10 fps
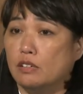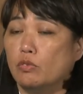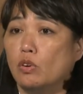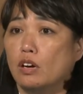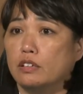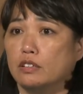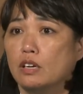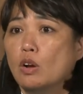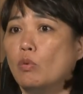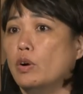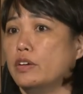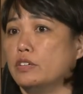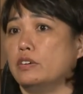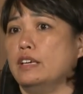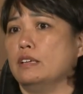of water,
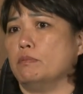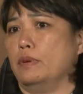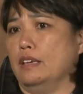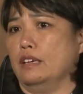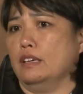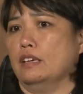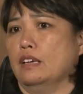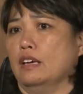whether it be,